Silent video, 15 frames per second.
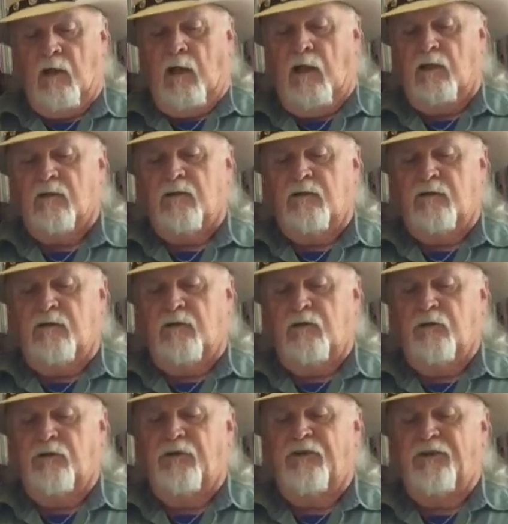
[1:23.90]
How can
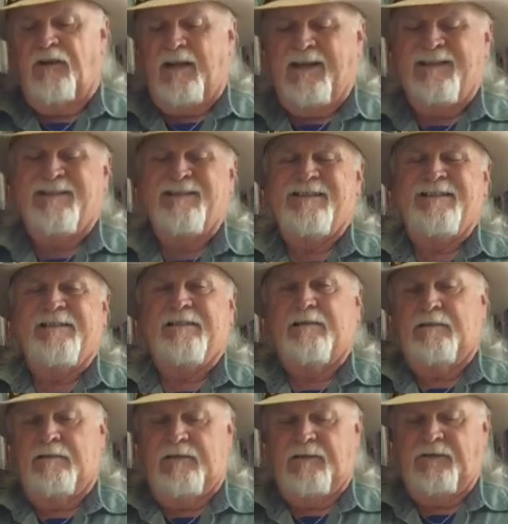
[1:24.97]
you stand it,
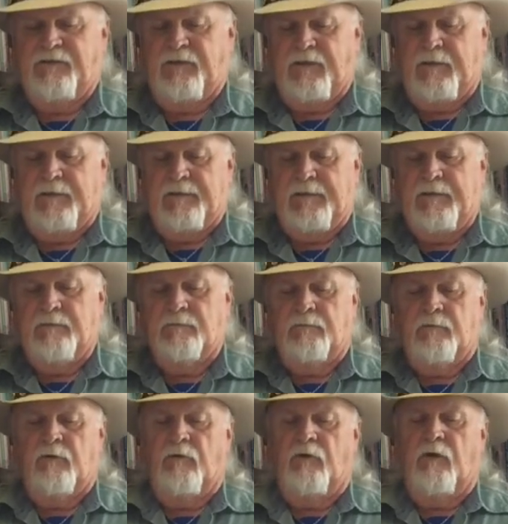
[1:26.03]
he said,
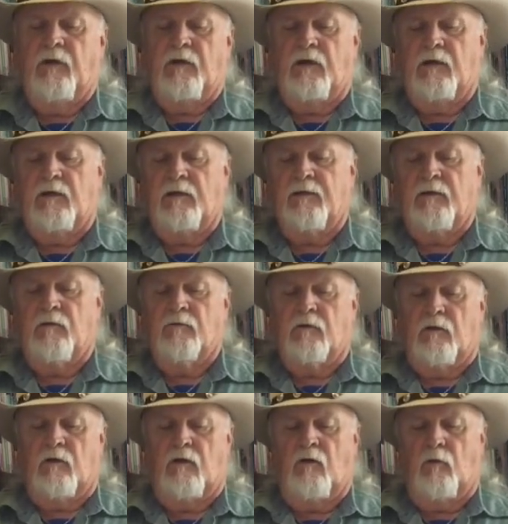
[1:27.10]
the hot
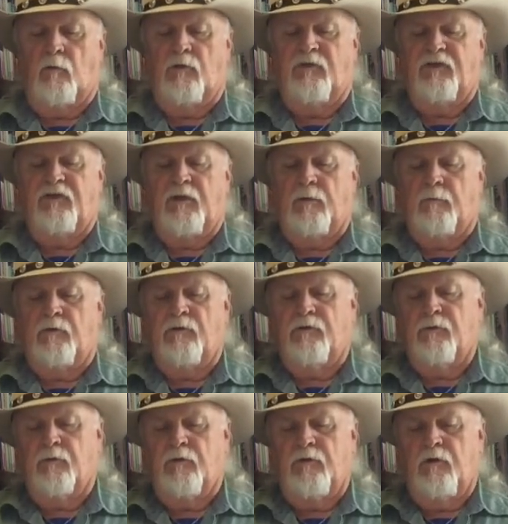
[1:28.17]
Oklahoma summers
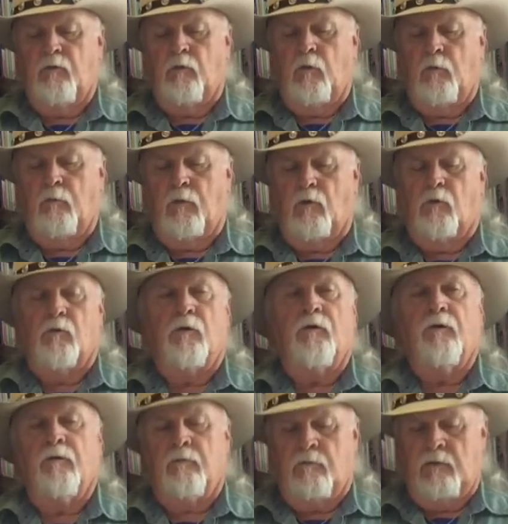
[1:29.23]
where you were
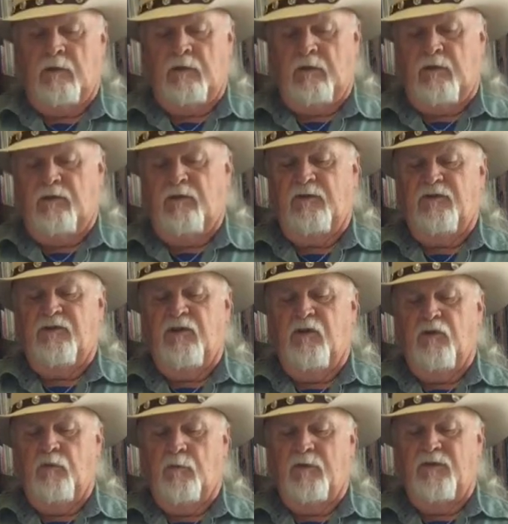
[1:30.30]
born? This
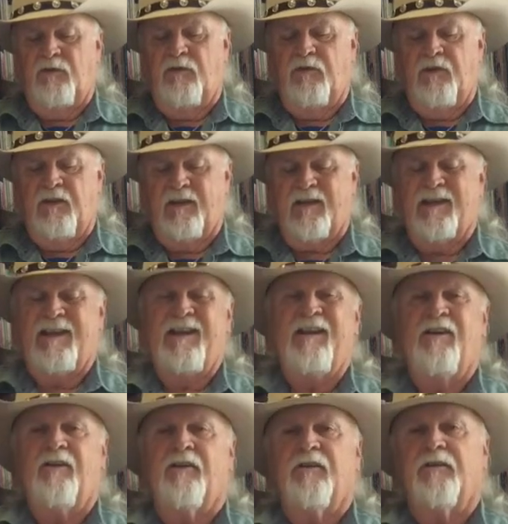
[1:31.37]
humid, thick
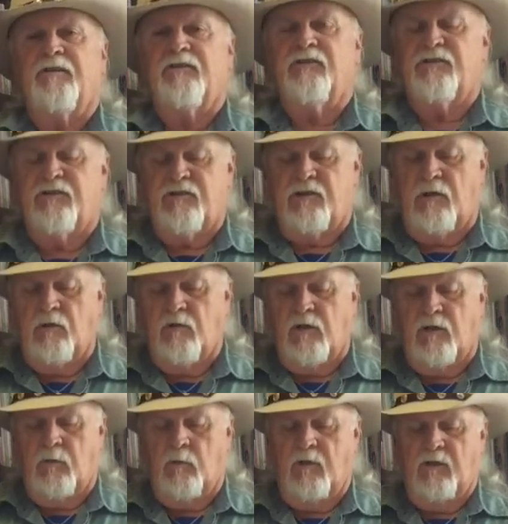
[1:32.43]
air is
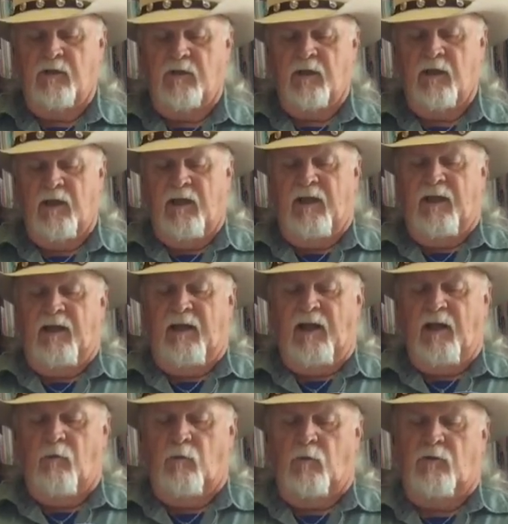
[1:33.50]
choking me, and
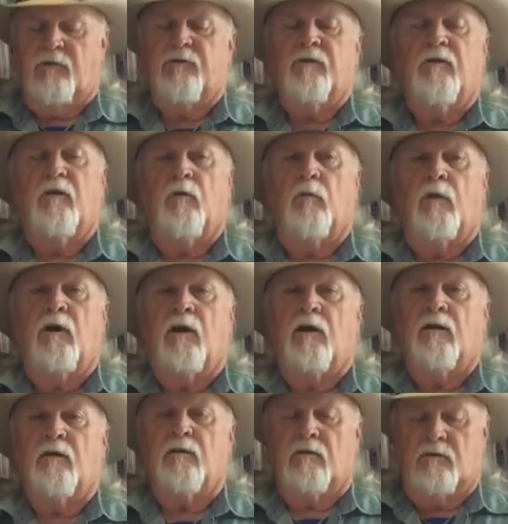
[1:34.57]
I want to go back
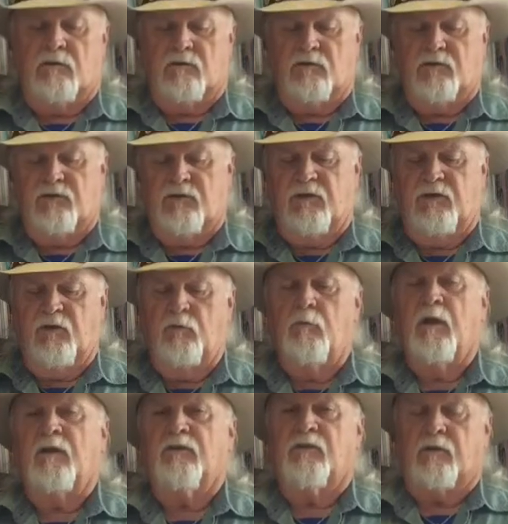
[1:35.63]
to New
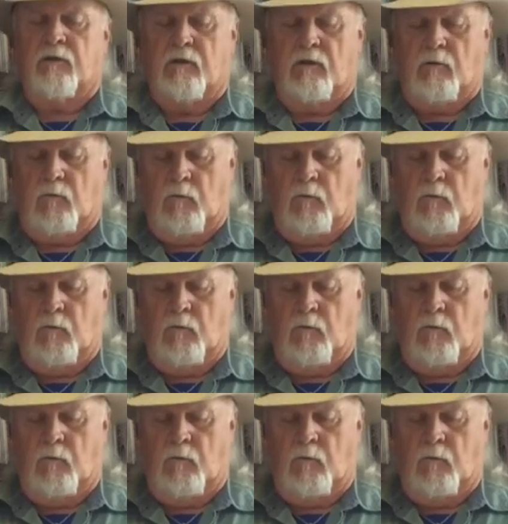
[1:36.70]
Mexico.